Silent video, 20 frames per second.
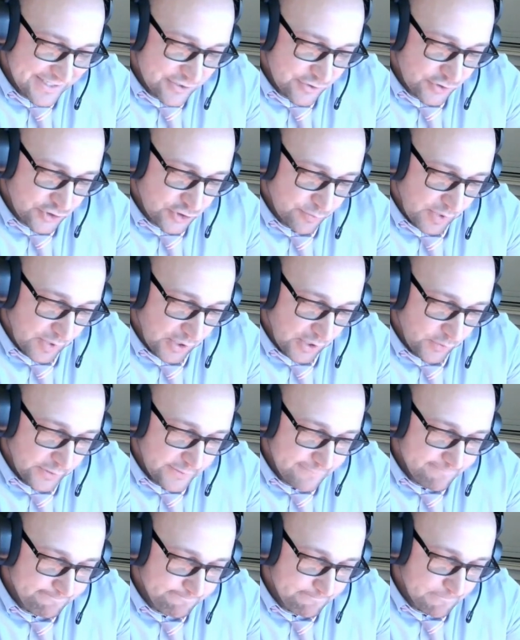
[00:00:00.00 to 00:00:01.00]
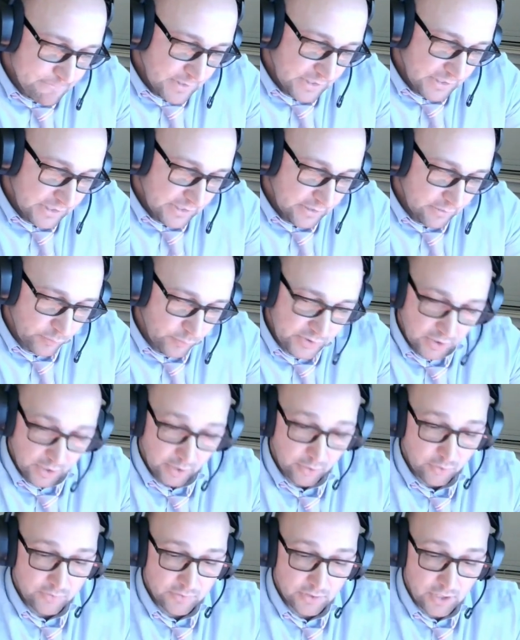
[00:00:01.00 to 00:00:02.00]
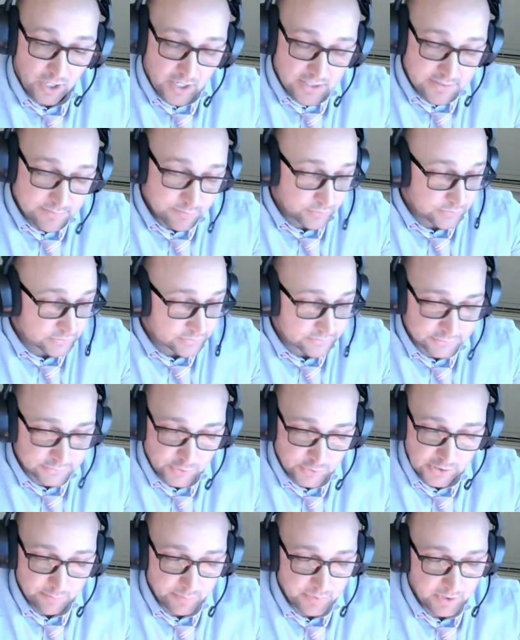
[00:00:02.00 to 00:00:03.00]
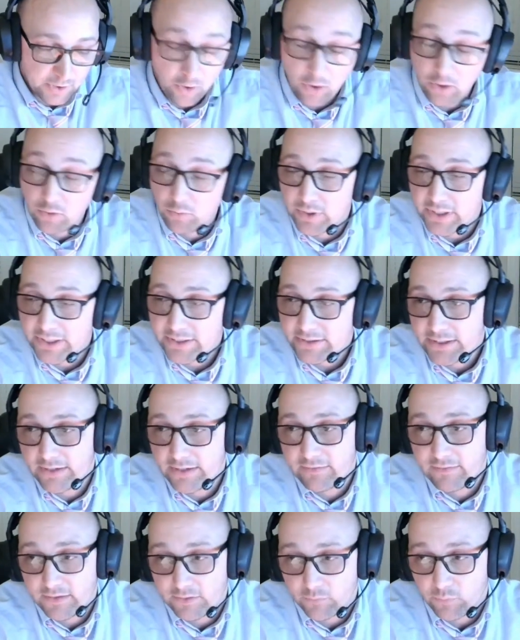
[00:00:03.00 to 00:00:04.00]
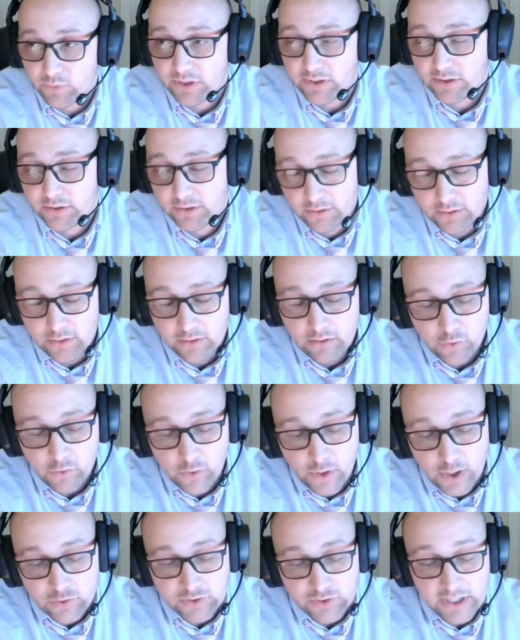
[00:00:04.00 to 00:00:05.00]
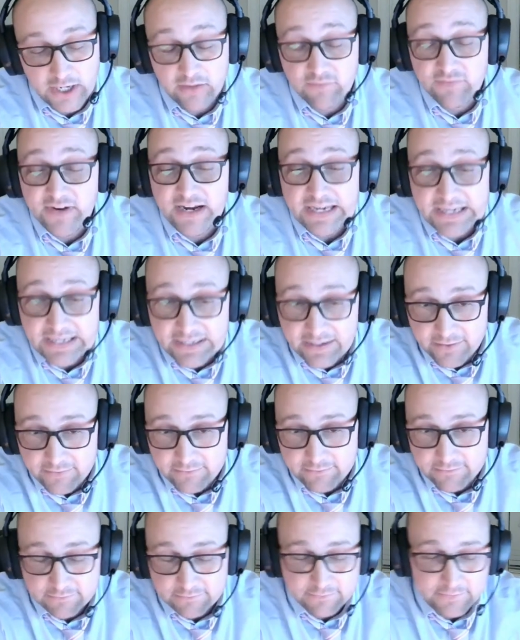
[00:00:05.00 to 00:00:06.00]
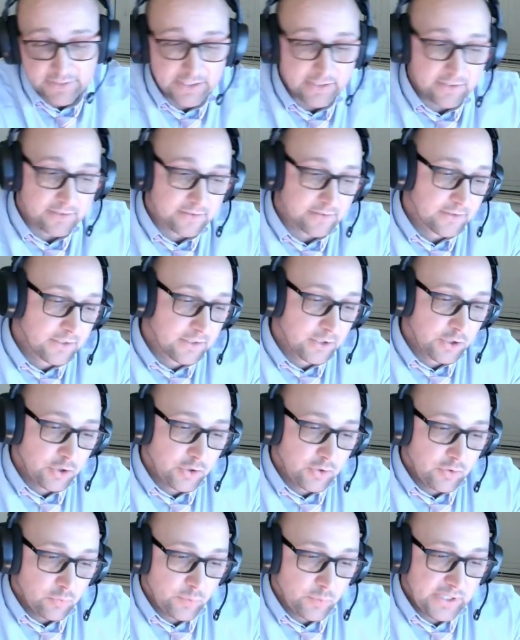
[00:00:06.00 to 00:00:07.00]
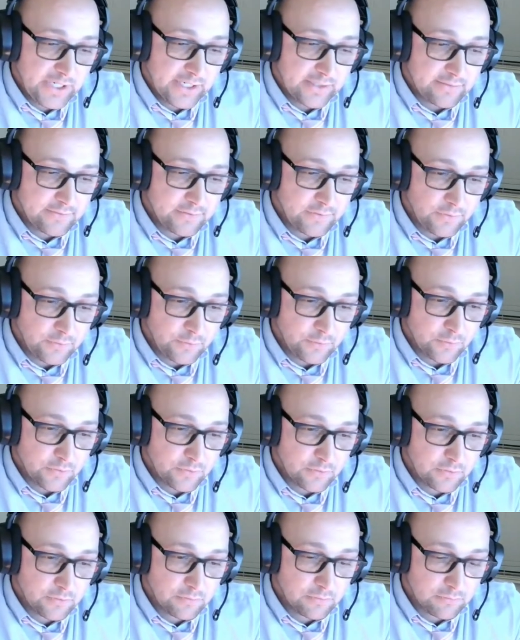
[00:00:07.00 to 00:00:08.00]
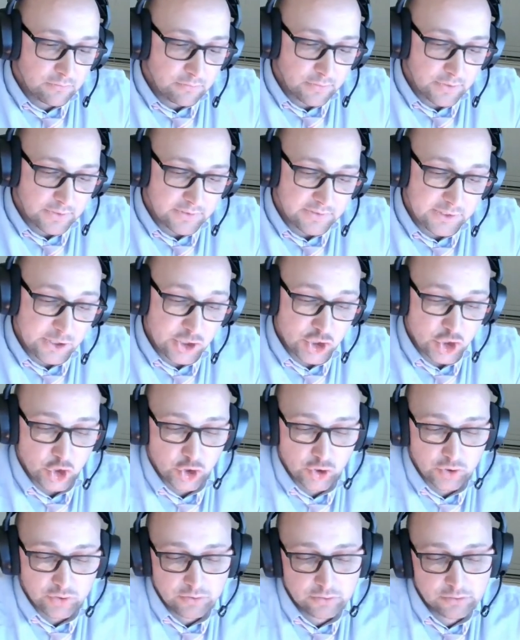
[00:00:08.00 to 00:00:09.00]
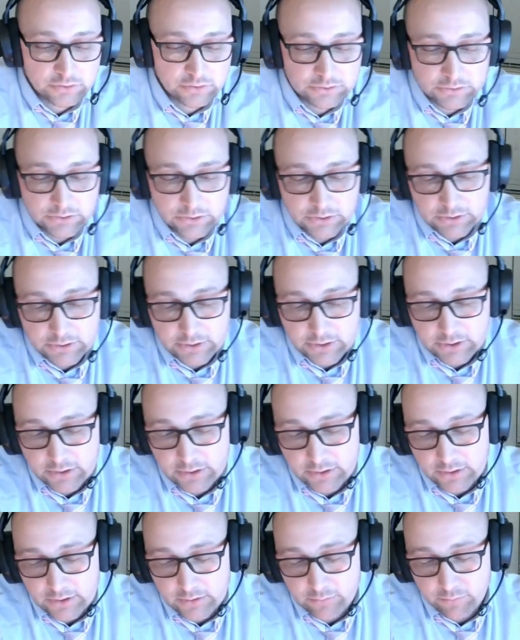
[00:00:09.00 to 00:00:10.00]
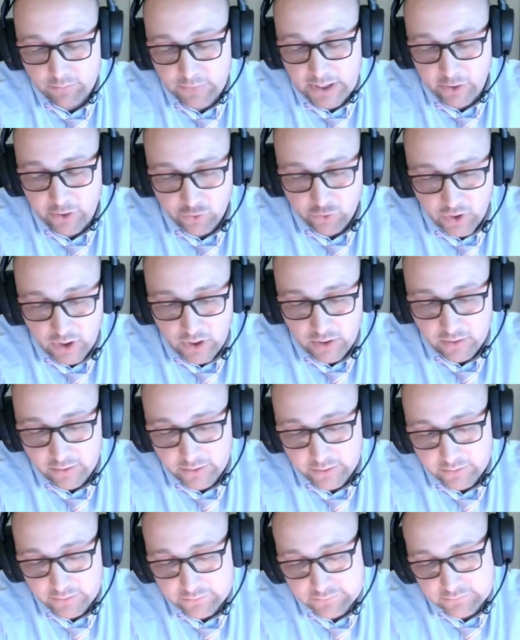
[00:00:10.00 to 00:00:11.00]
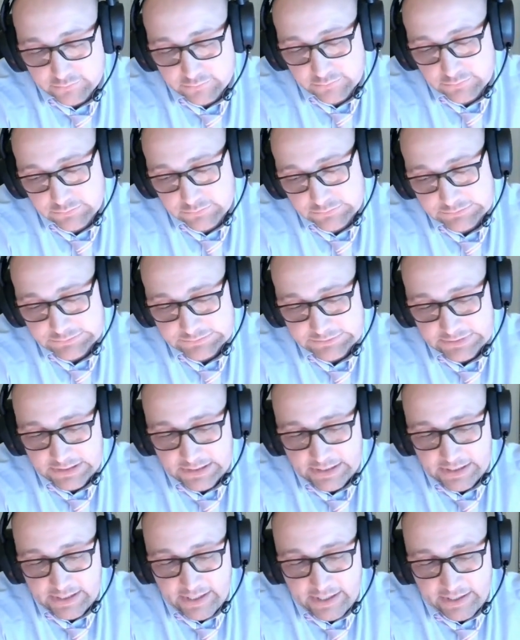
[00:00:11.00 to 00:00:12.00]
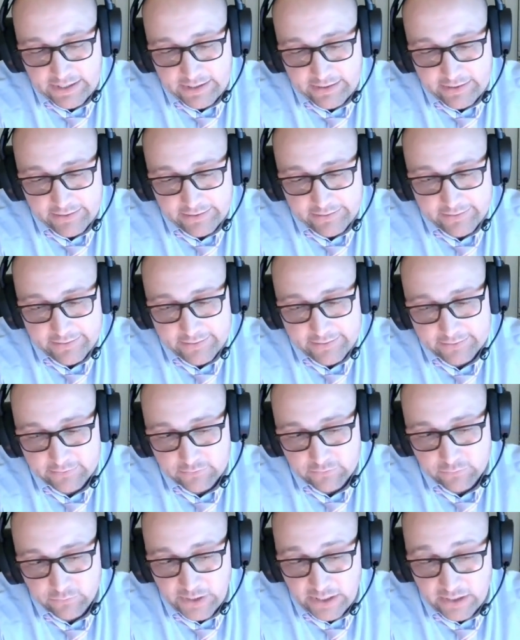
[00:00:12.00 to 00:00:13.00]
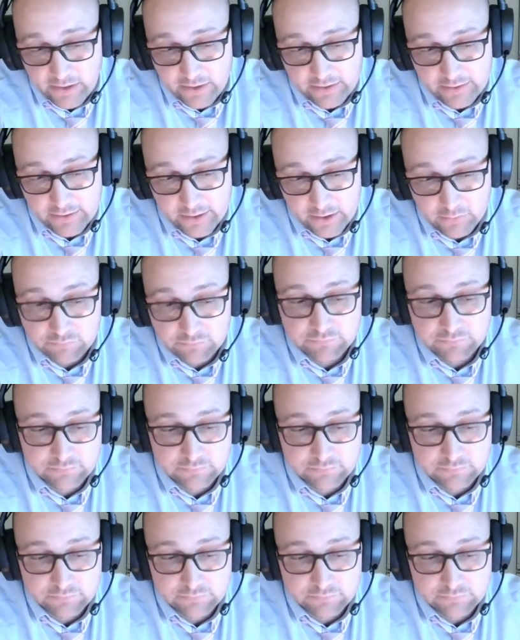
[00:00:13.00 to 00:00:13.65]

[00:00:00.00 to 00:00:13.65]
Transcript: Chimungwa, we taught her in the gospel straight up in a hallway. And then we gradually got invited in, and we got to teach her and her daughter. And we ended up